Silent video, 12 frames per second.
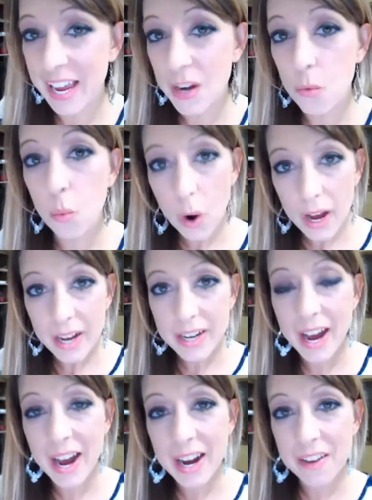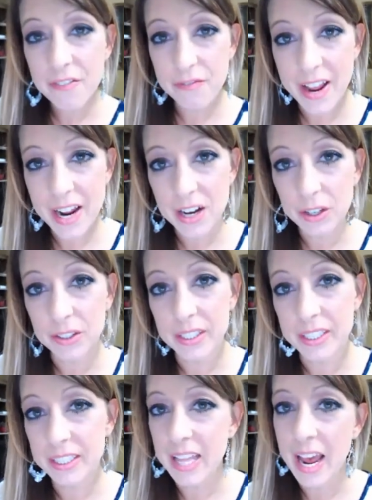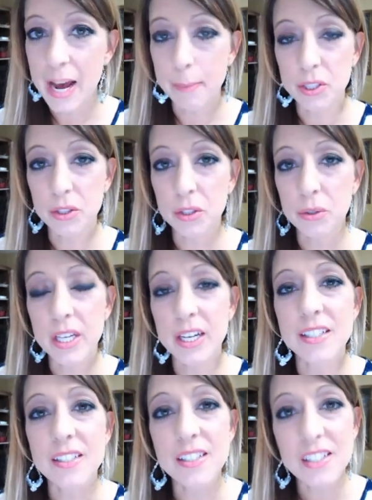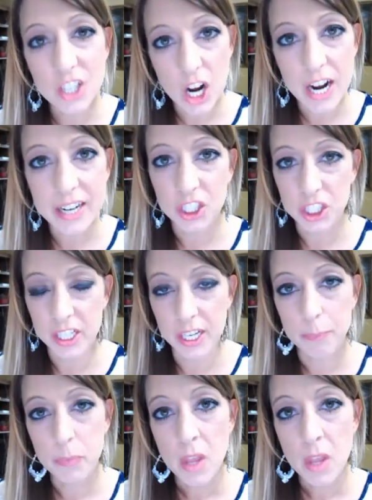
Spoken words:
and what I found is absolutely astonishing.